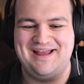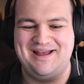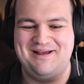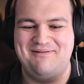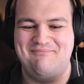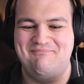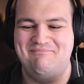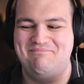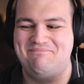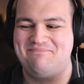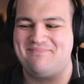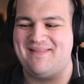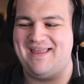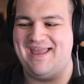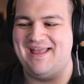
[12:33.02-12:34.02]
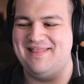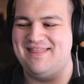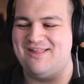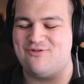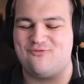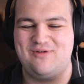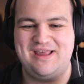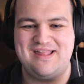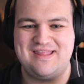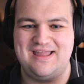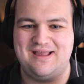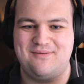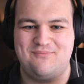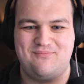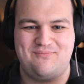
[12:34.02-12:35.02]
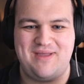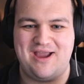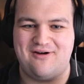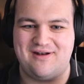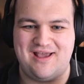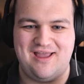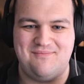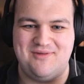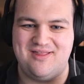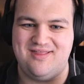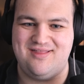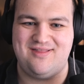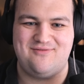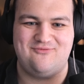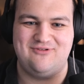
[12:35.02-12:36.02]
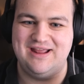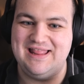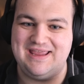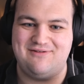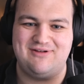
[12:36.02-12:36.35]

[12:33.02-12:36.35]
Um, and this reasoning paradigm is really,